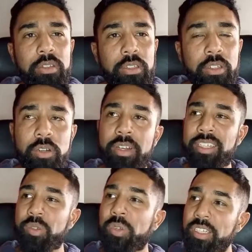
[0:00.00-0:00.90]
know,
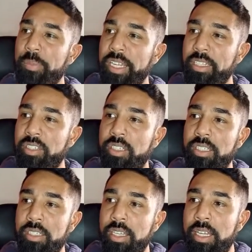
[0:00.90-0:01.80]
as good as Matic
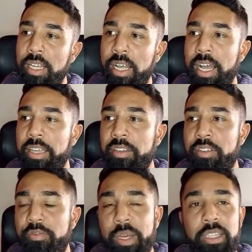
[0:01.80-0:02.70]
is, I don't know
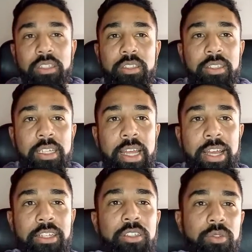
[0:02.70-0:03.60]
if Matic is a
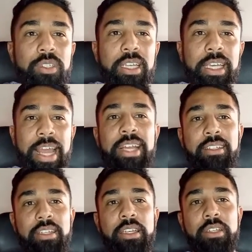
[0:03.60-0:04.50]
guy just because he lacks
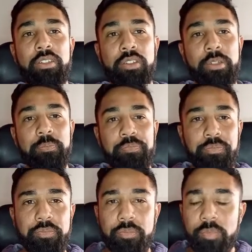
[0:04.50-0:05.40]
that energy.
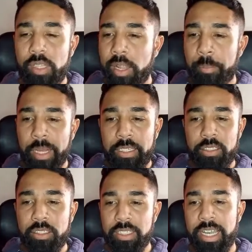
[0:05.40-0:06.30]
Matic
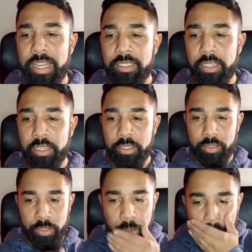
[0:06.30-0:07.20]
just lacks that
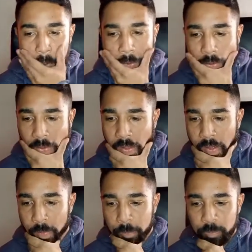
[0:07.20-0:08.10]
energy.
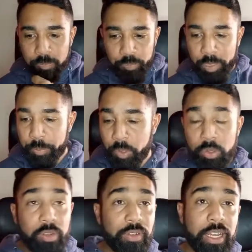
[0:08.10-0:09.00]
But
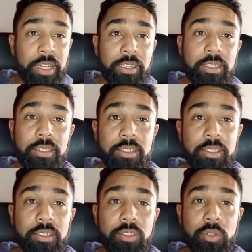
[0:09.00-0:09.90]
Bruno
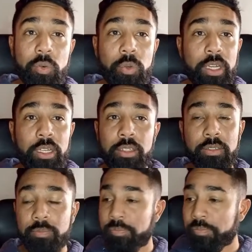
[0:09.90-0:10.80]
Fernandez scoring